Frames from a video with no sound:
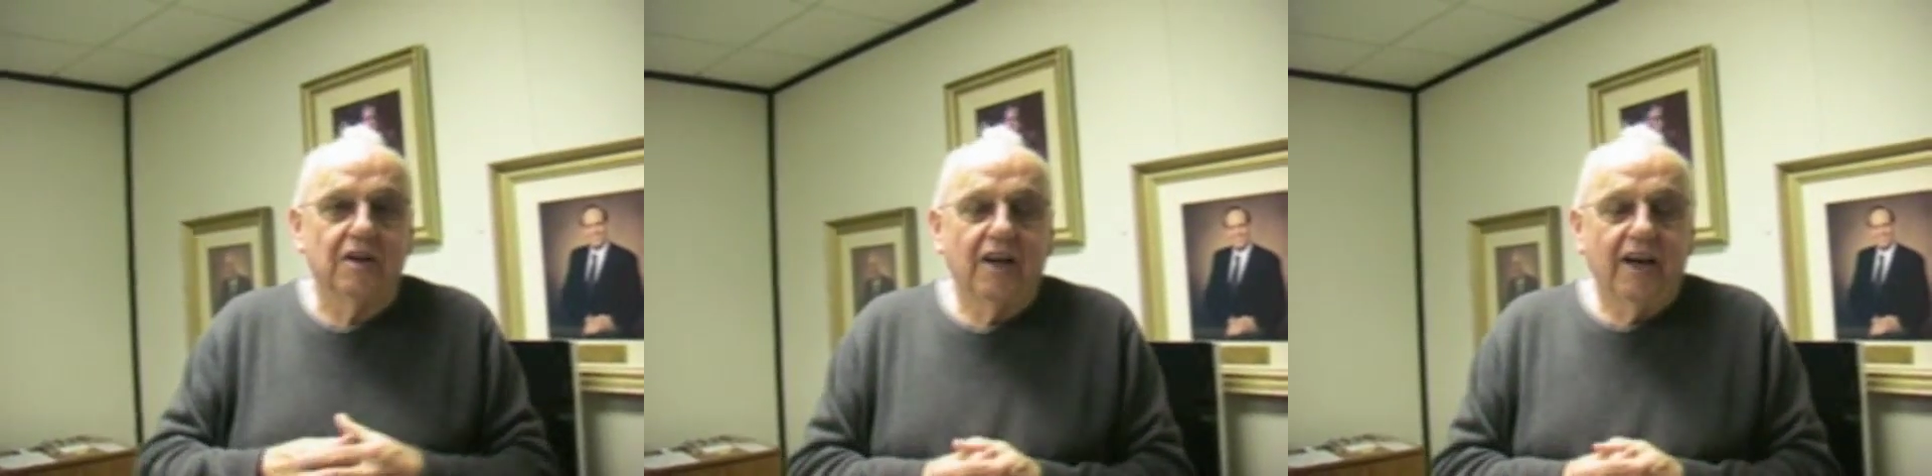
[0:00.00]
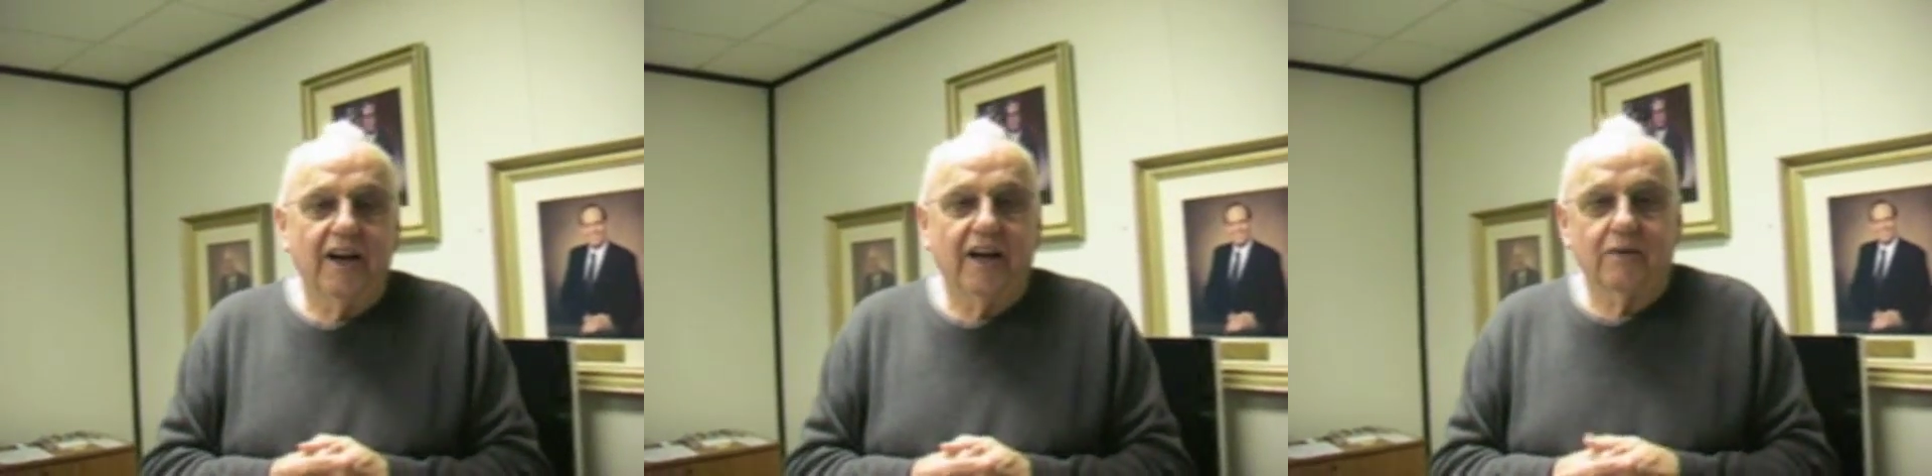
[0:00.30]

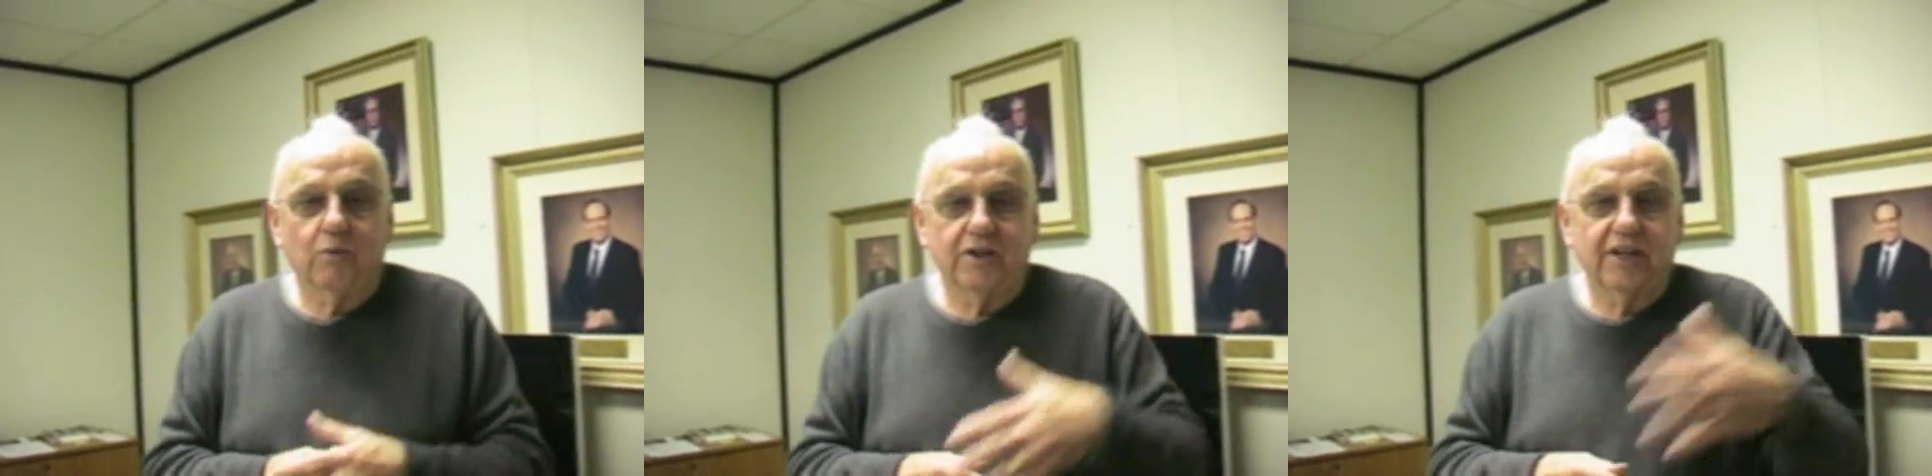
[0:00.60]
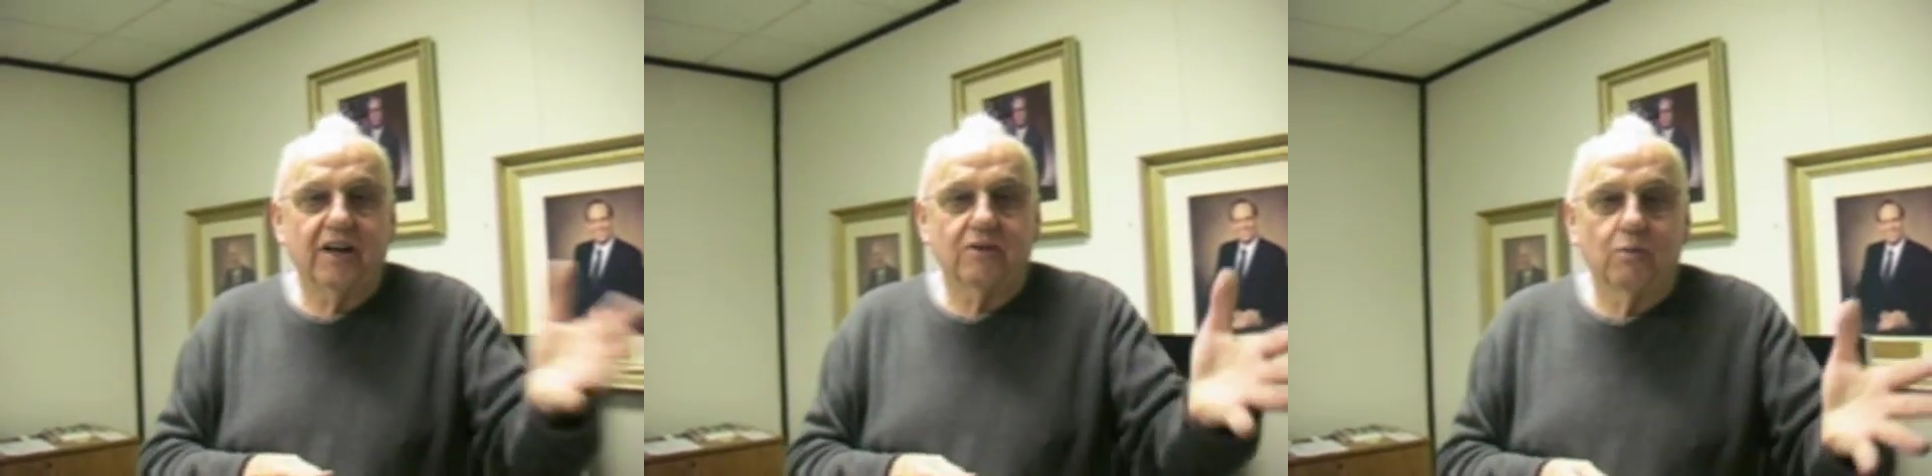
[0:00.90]
and I went
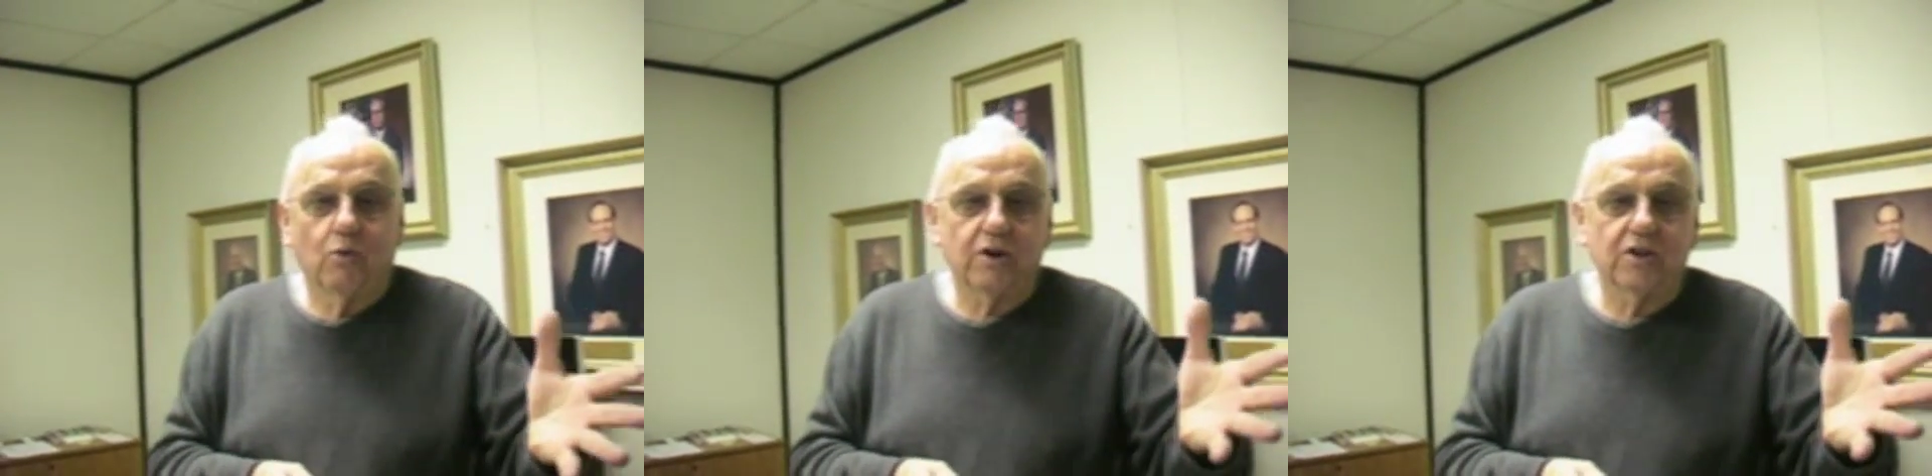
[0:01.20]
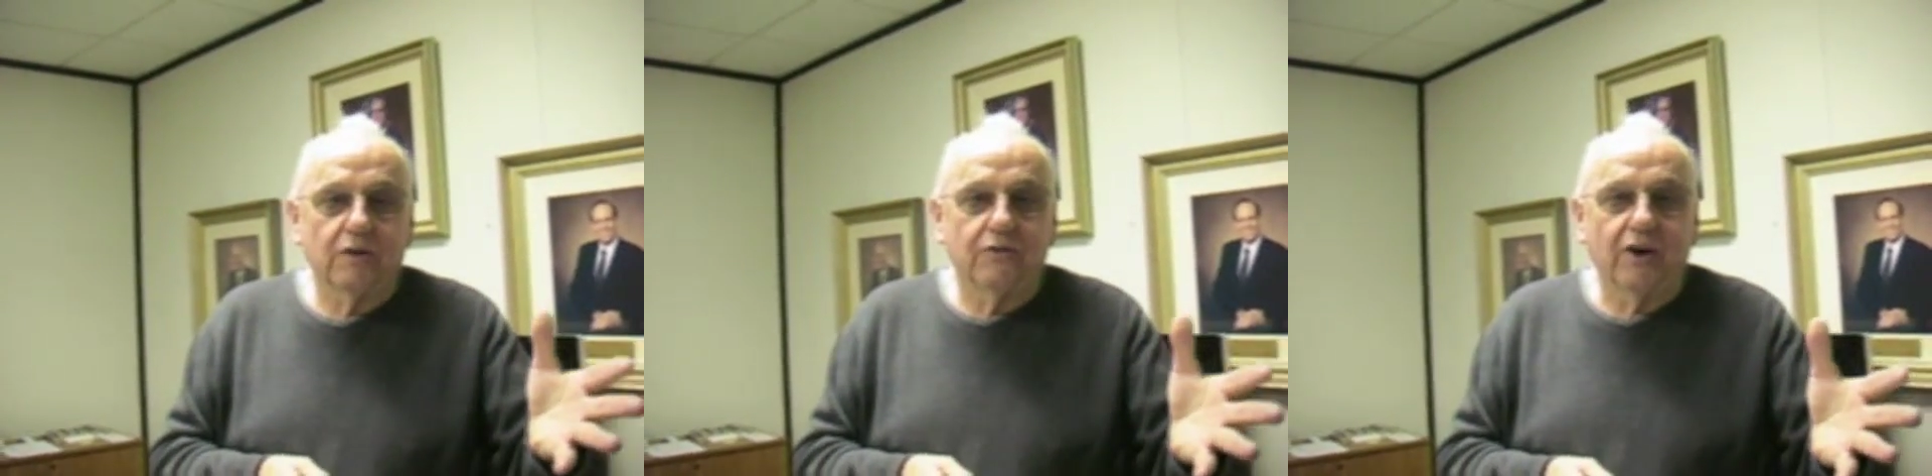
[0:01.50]
down to walk
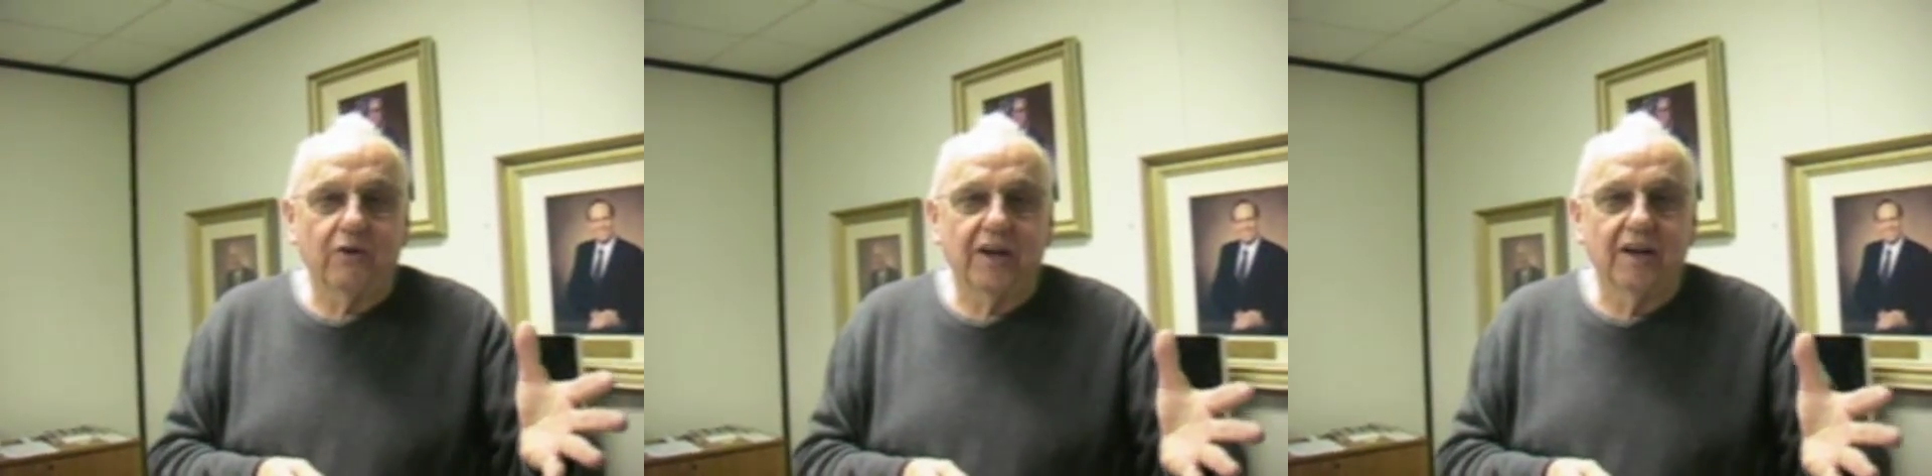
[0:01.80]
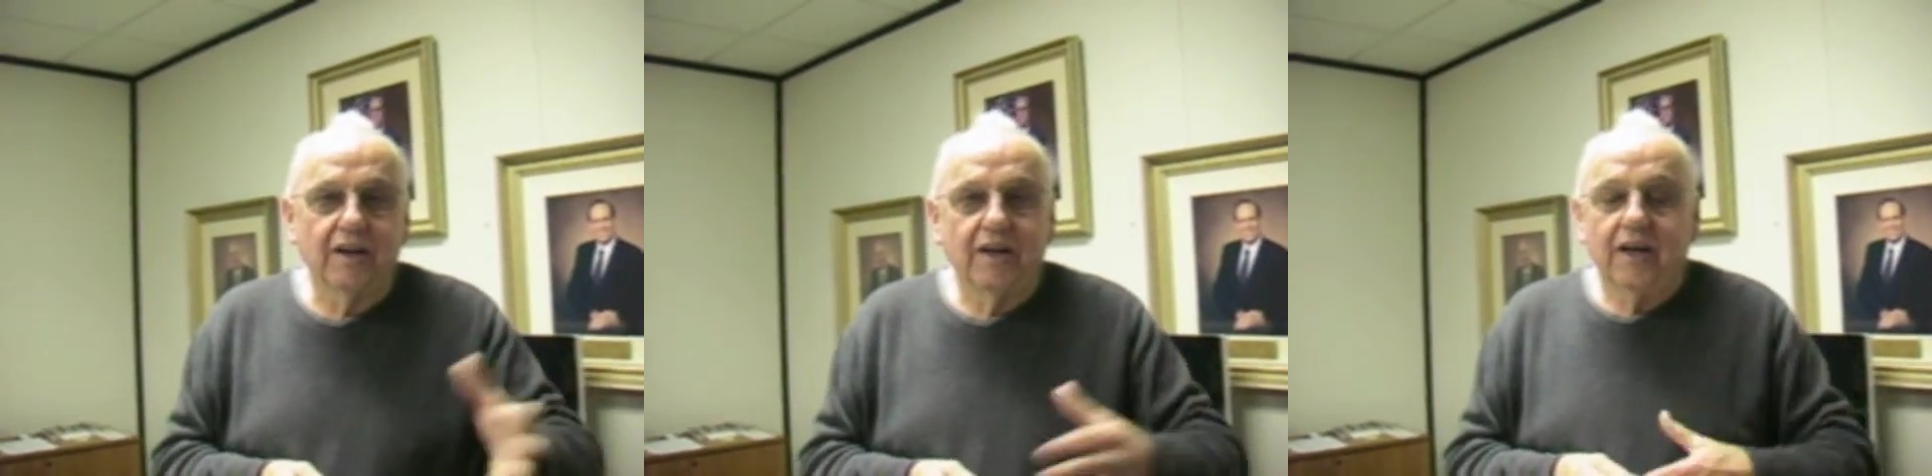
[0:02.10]
to the ferry,